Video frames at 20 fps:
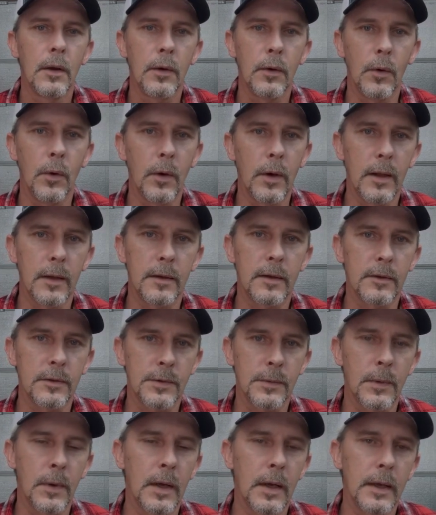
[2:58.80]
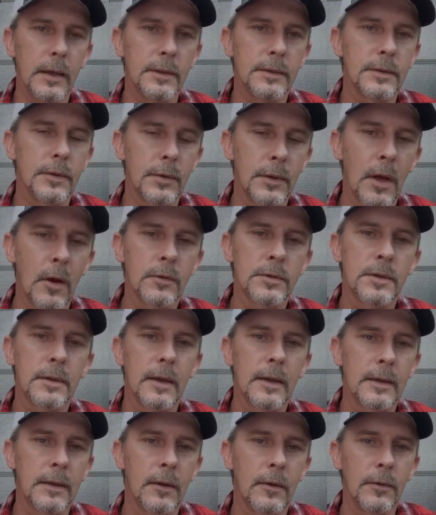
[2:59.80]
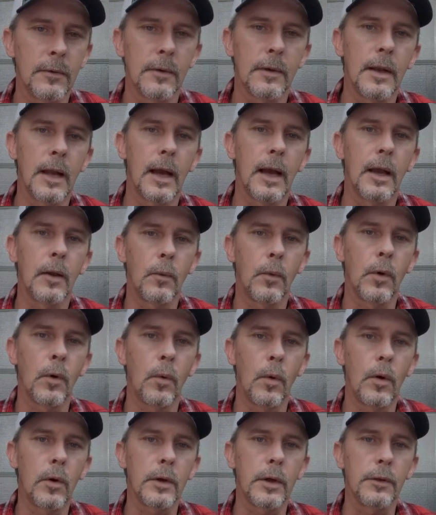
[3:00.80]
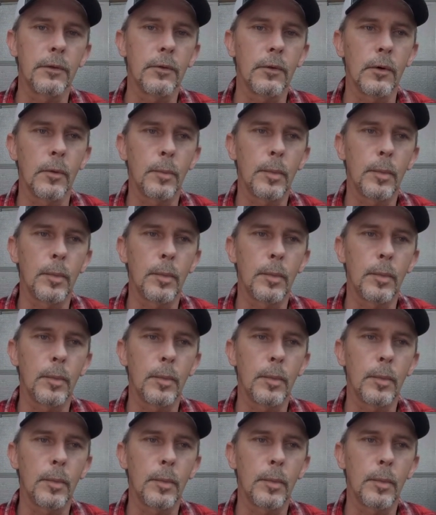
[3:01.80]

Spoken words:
doing it this way. So y'all stay tuned tonight. We'll walk you through a